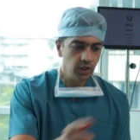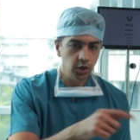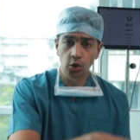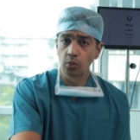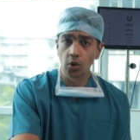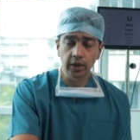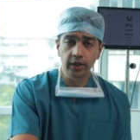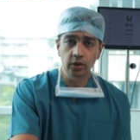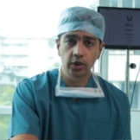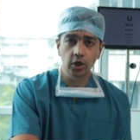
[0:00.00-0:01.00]
You'll walk
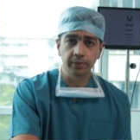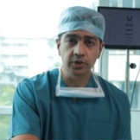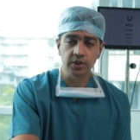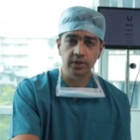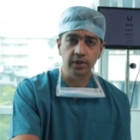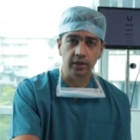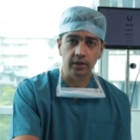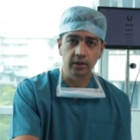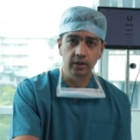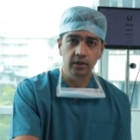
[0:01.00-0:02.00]
into the operation
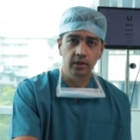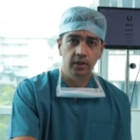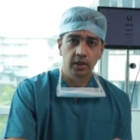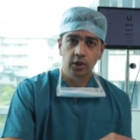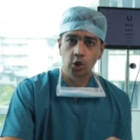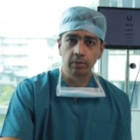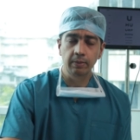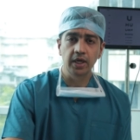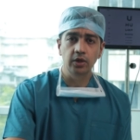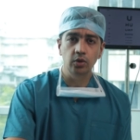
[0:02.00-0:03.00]
theater, you'll be
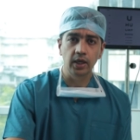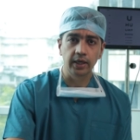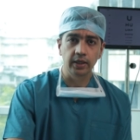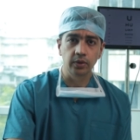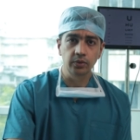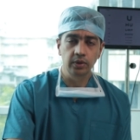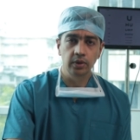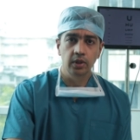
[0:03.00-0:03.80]
made to lie down.